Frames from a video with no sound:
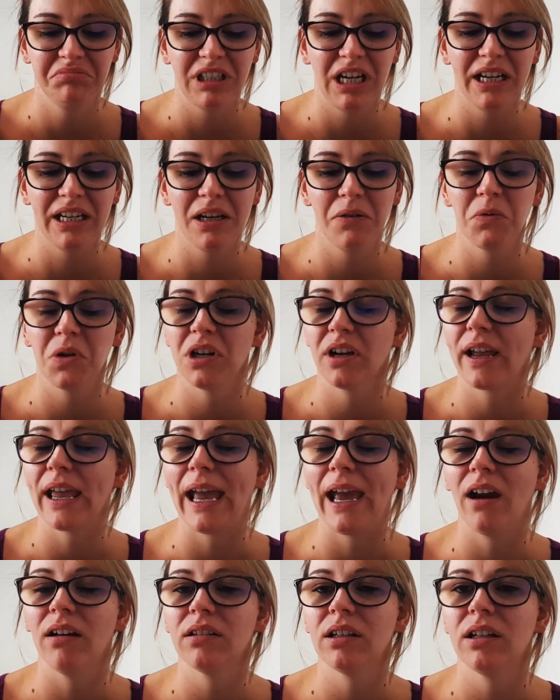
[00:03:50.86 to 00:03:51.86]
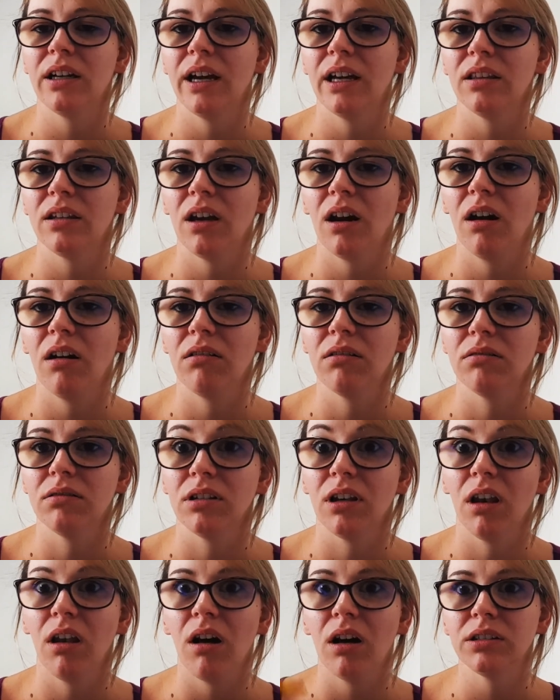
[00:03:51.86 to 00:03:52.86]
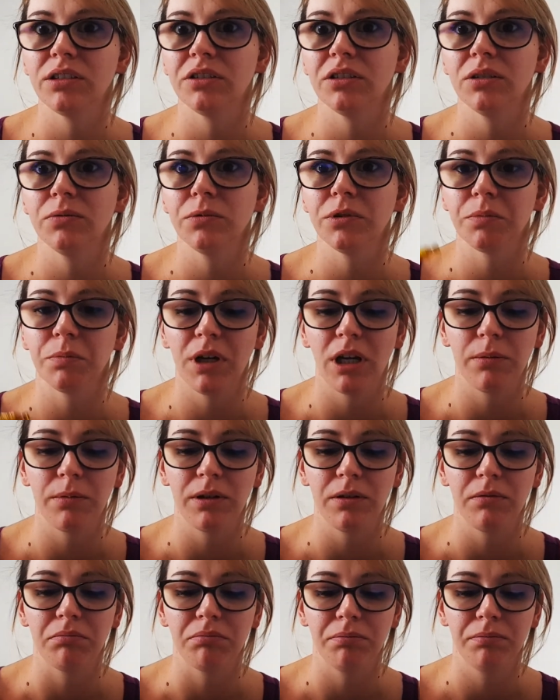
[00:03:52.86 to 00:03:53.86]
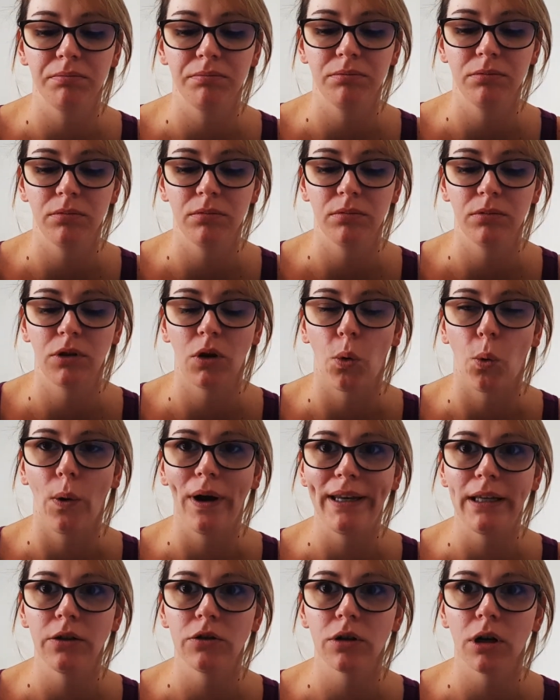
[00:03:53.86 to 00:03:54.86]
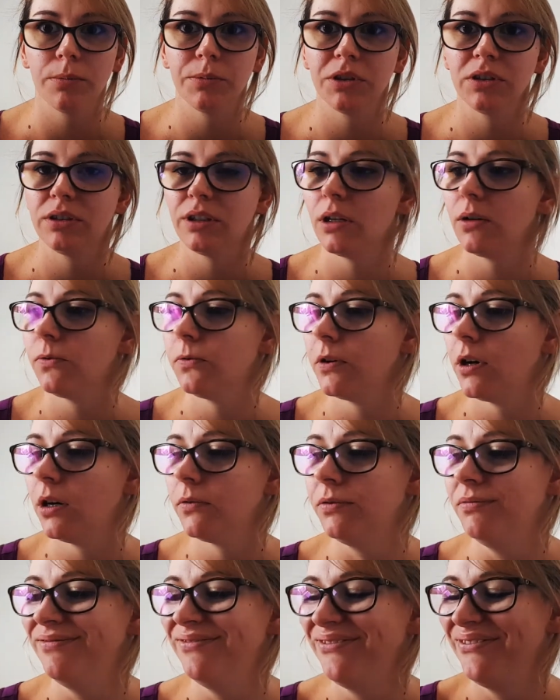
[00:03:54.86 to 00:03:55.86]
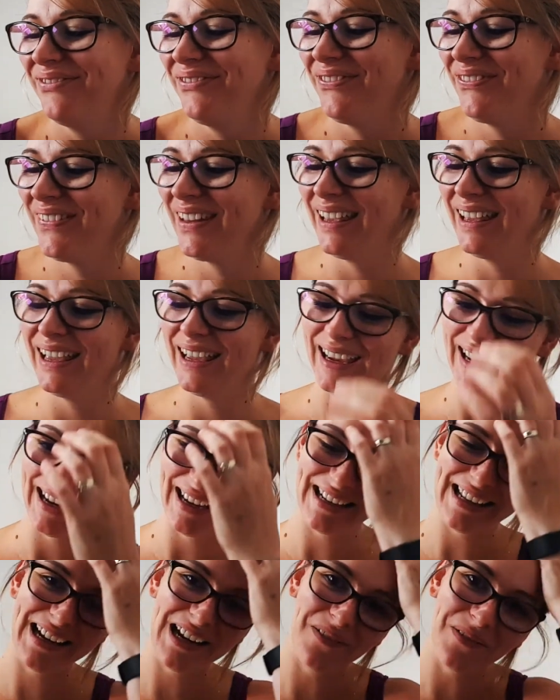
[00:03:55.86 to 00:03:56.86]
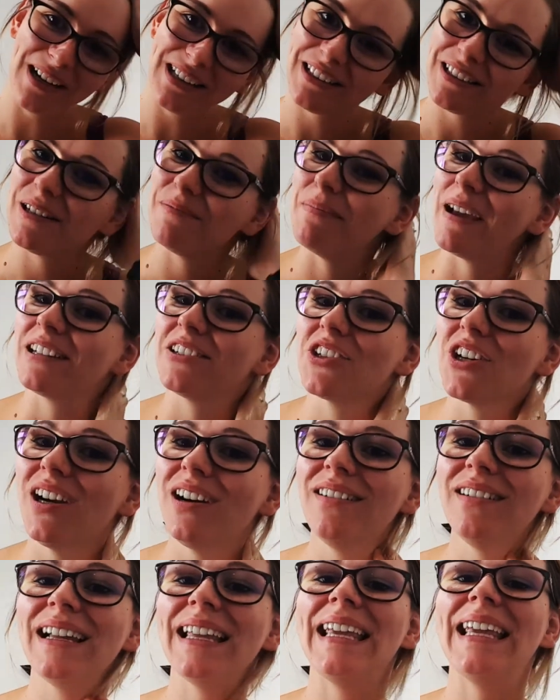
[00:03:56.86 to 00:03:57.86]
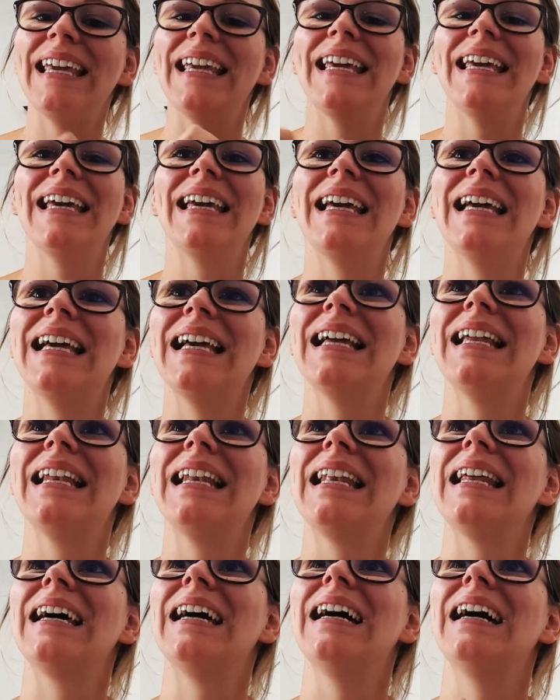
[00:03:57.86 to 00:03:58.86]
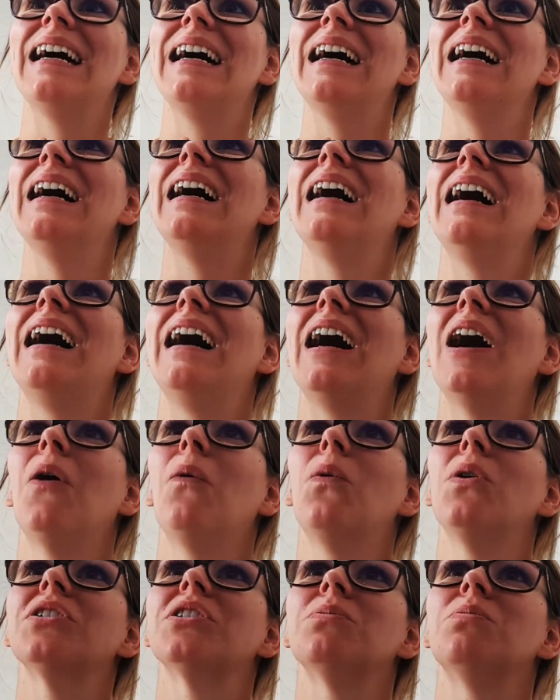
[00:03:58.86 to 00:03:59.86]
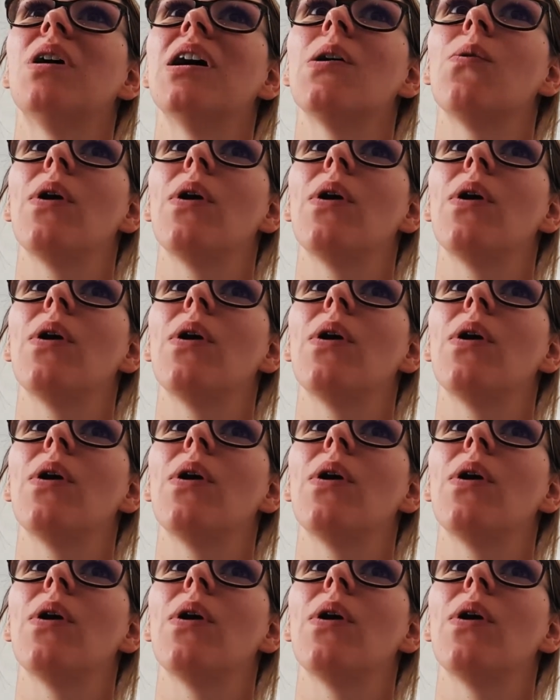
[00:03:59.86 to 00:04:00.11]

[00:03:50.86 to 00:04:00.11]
I didn't want to count, and I had the whole lot, so it was maybe 20 drops instead of 5. And then I went on the metro and was on my